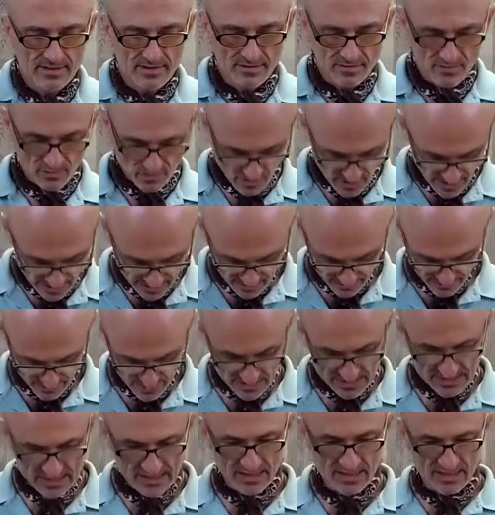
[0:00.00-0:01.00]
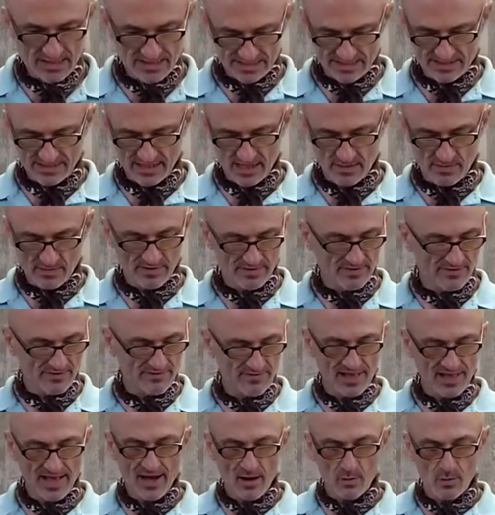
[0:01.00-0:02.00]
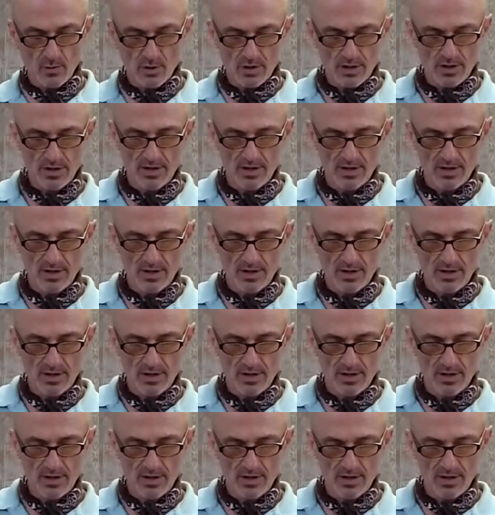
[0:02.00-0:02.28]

right up into the stem of the flower.